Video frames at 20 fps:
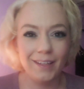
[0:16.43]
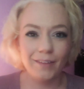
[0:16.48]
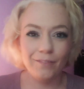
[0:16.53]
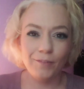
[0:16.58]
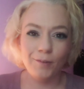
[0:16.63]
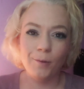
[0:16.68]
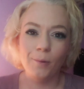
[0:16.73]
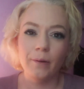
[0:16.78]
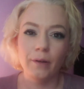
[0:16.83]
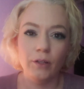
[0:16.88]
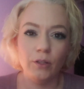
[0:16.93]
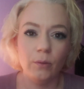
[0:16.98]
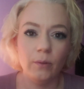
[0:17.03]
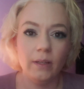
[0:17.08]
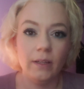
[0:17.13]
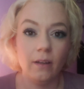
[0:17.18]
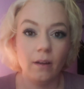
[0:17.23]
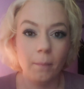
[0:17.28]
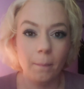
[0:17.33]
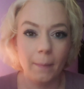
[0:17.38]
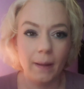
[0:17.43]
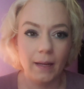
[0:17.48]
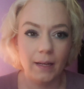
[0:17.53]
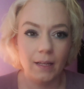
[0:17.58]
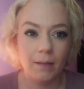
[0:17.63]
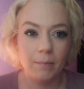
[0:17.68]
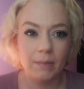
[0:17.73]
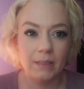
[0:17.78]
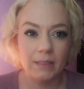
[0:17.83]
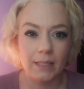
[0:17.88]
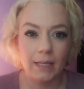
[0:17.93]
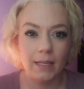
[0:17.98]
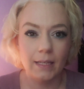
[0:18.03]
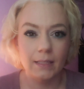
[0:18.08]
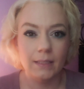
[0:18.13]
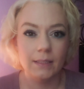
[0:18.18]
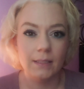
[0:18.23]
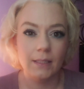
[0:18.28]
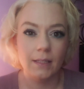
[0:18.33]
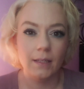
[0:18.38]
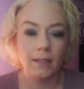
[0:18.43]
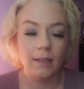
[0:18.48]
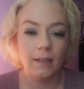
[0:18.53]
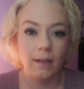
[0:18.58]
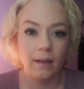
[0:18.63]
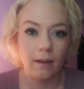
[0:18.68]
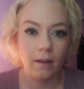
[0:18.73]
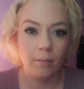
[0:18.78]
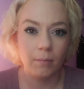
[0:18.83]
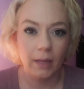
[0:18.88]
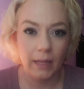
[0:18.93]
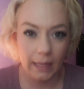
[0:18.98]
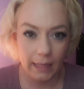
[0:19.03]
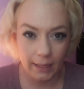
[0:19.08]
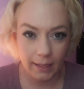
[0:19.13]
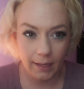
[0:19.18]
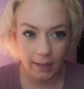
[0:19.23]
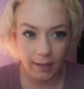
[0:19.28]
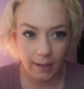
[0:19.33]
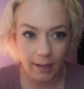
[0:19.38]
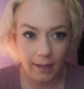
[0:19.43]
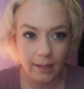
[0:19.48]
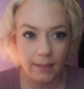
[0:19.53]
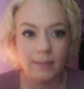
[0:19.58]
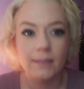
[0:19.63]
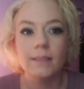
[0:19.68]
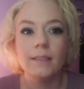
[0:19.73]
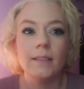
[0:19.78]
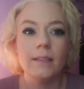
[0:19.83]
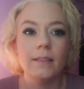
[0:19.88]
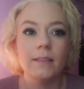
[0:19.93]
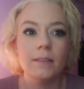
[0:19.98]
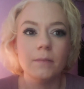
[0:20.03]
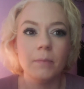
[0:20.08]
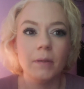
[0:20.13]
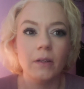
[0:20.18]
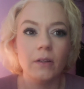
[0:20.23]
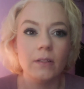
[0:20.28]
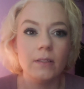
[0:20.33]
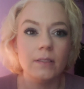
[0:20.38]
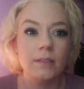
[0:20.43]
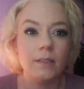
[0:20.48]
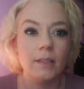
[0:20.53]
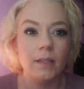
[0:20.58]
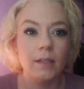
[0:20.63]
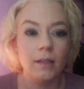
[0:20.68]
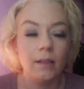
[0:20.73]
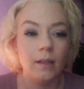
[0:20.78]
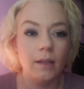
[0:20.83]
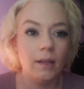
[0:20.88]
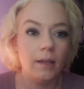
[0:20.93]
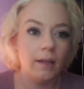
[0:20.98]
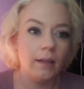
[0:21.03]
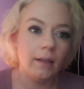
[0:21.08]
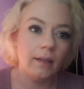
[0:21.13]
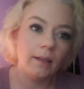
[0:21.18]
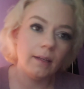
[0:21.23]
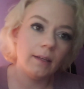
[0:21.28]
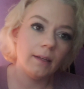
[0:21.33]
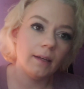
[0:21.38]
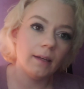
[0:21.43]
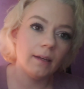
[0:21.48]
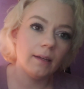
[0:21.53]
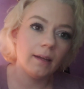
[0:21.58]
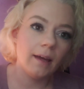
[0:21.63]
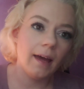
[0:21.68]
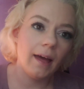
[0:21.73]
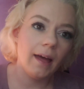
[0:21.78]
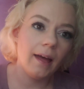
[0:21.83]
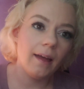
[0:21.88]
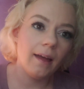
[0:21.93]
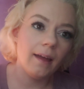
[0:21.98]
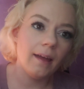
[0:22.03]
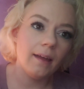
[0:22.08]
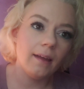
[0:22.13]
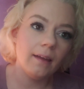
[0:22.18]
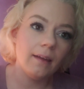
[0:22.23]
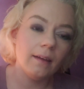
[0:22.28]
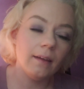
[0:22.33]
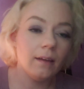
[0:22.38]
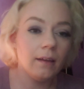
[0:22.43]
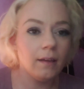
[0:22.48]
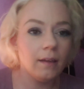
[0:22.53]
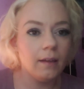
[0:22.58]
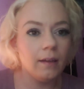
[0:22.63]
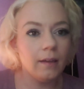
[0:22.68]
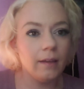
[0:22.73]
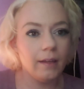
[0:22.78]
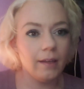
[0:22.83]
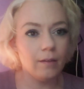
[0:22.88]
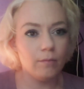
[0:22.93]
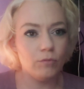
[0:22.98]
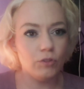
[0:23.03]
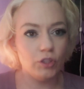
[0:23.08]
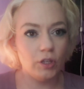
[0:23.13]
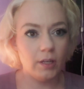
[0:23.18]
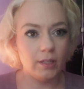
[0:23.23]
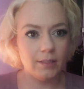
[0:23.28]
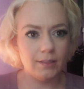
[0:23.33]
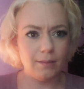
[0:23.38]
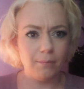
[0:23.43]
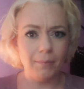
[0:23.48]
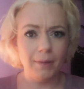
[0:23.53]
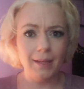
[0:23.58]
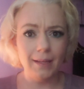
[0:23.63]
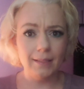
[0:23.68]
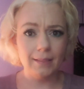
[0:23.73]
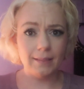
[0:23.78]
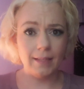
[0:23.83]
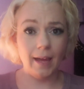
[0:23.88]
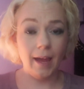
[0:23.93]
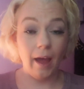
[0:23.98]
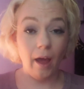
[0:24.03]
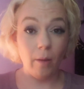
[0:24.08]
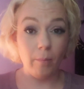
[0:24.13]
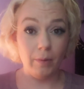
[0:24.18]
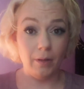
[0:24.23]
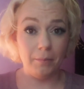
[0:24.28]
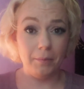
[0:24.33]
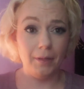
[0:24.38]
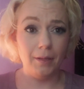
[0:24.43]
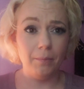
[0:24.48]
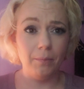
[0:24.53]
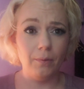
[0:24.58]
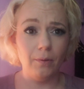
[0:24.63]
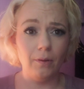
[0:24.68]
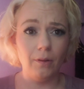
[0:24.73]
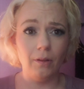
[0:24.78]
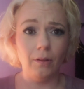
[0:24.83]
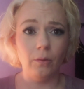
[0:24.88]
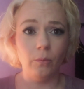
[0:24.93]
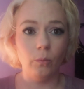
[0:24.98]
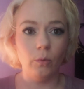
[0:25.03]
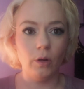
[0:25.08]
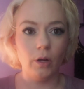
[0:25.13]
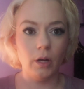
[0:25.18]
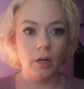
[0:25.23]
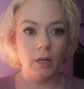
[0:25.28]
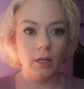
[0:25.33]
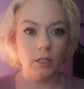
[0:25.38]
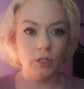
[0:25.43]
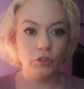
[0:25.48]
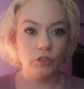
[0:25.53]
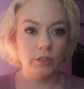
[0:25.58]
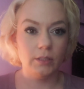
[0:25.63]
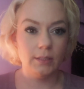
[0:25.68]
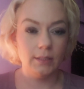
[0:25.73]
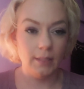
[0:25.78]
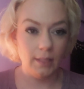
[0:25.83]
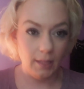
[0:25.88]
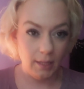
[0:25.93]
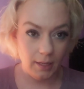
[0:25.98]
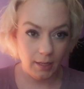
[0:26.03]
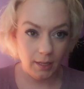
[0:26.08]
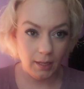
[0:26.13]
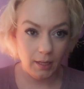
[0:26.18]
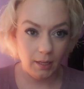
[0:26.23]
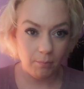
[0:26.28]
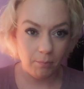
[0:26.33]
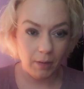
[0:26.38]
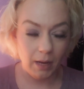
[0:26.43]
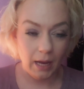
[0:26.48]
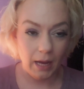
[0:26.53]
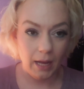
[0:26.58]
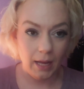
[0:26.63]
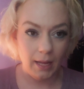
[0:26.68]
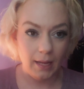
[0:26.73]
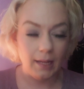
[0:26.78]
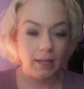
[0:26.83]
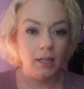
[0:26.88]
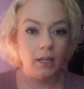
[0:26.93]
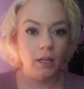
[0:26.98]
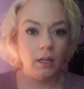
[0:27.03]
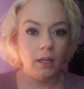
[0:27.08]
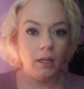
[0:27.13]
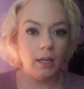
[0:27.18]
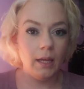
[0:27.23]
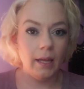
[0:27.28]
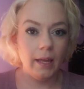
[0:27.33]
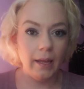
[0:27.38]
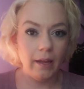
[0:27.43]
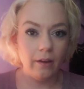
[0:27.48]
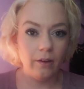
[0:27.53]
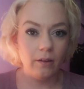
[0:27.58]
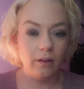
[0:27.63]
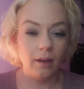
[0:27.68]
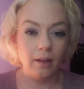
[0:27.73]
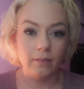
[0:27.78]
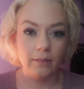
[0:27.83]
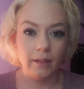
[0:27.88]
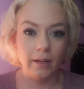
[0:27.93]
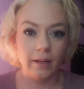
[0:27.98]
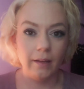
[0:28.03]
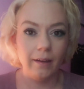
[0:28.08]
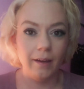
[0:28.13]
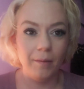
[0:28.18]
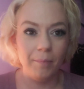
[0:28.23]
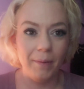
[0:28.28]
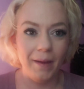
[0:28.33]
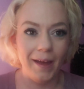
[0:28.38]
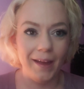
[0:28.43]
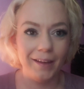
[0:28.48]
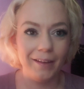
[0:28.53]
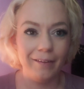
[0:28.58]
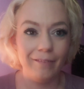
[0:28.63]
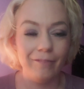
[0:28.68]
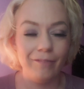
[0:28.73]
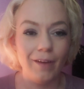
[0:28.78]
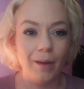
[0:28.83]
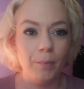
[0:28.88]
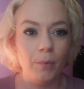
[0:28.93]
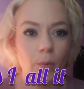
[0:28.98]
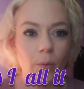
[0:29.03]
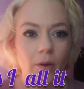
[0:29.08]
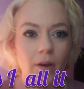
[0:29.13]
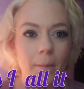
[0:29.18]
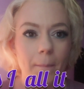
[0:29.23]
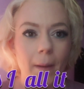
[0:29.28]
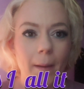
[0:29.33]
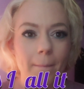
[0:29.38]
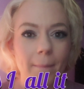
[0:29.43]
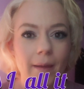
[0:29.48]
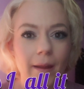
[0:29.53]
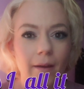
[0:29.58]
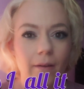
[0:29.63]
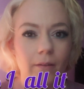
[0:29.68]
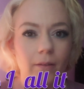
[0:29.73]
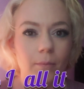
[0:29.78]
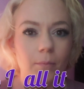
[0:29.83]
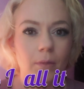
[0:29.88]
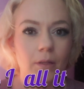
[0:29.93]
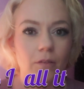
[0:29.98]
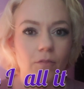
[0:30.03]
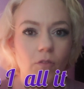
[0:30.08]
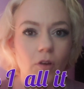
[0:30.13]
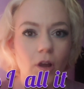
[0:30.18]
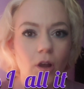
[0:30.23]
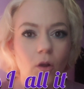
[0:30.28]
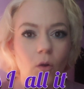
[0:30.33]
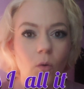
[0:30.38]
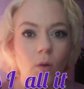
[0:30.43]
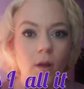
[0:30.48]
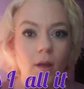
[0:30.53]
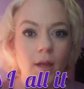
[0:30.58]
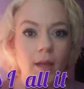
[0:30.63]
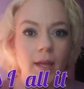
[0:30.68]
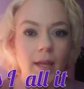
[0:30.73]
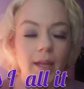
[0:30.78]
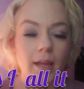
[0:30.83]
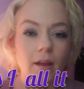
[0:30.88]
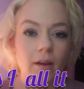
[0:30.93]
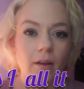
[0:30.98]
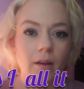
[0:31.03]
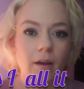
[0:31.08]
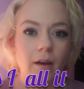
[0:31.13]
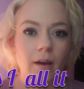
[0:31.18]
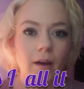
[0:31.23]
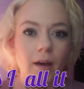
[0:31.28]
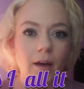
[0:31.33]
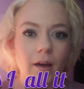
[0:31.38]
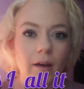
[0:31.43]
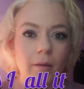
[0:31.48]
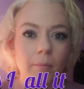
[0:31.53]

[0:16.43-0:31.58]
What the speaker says: if you are new here, my name is AZ, aka T-Spiracy, and I am just amazed at how many people were interested in my haircut that I got back in February, my Marilyn Monroe haircut.